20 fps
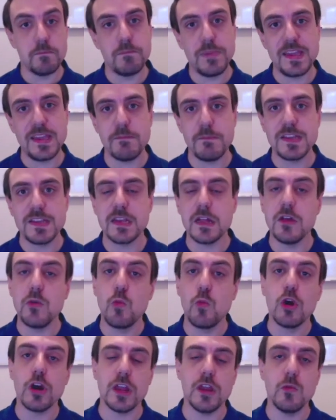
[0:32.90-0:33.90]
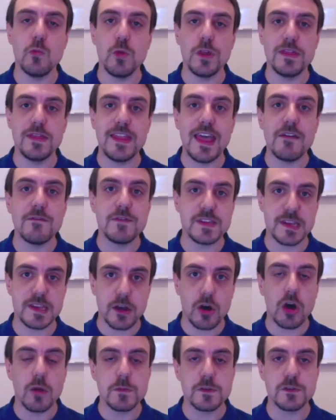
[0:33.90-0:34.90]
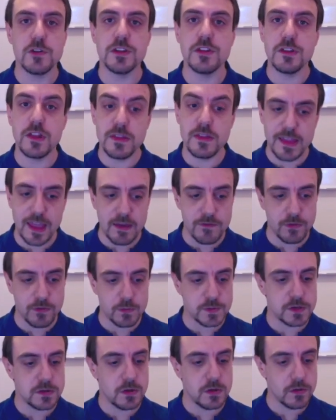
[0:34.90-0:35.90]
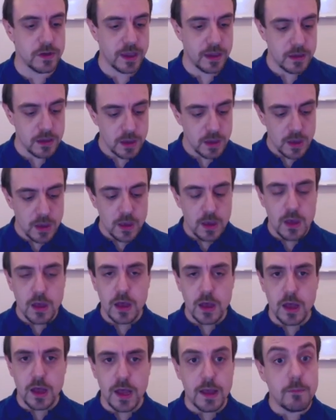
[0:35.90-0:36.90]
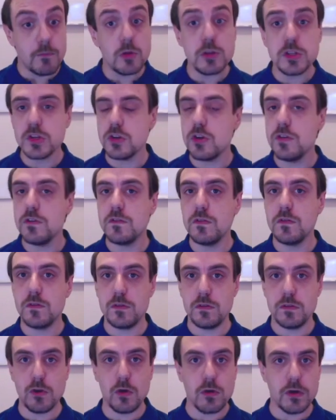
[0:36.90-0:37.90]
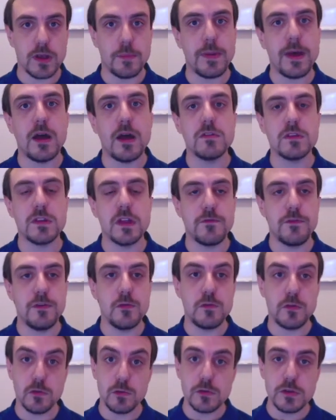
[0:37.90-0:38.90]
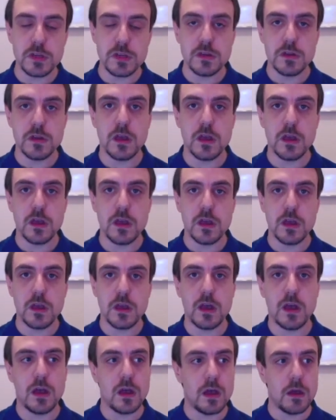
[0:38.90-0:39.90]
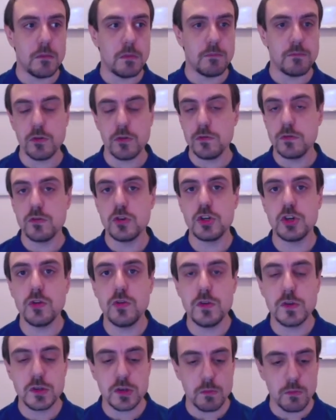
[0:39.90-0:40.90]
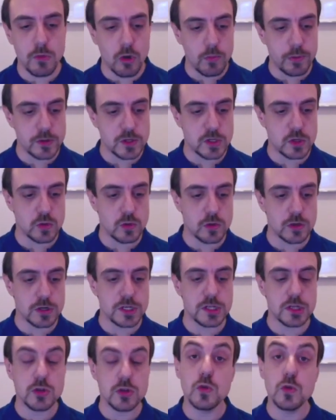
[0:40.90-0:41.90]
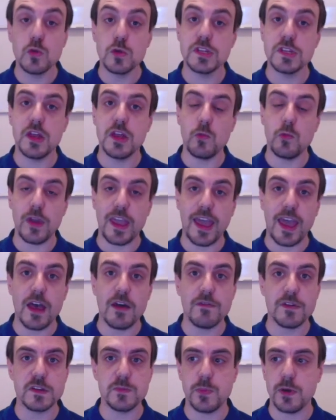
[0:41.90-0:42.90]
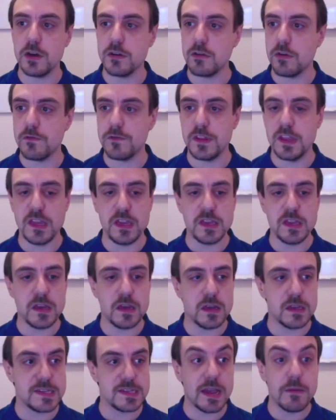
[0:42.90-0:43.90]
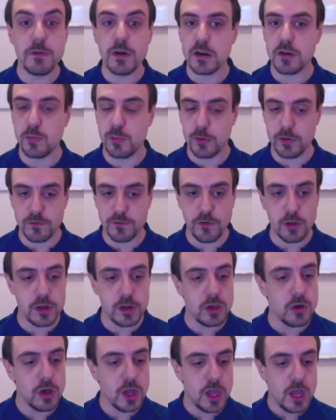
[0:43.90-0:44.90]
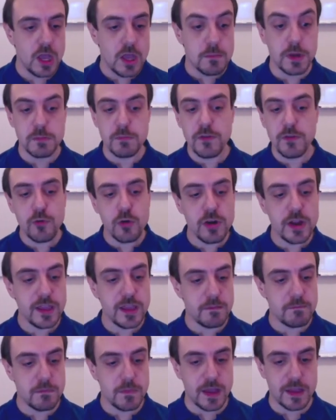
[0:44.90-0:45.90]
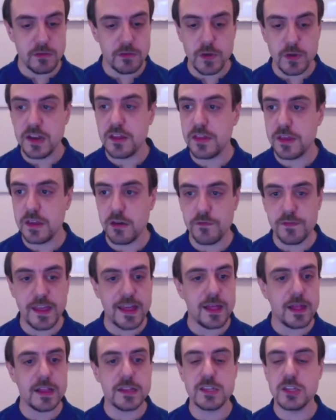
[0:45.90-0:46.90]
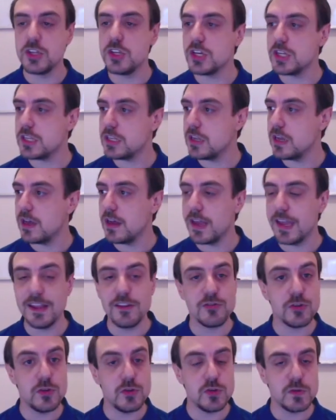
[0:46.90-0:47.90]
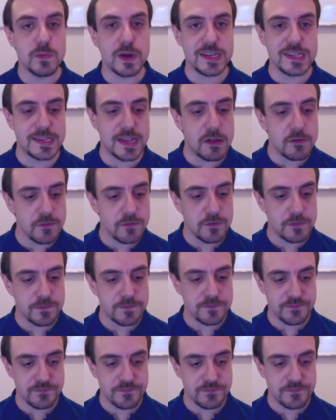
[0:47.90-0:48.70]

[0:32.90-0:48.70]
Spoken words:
basically working with DevSecOps rather than DevOps. Okay. I'm also going to talk about a few tools. I'm going to show you some open source tools that we have as part of the CyberArk portfolio. But before I do anything of that, let's just introduce myself.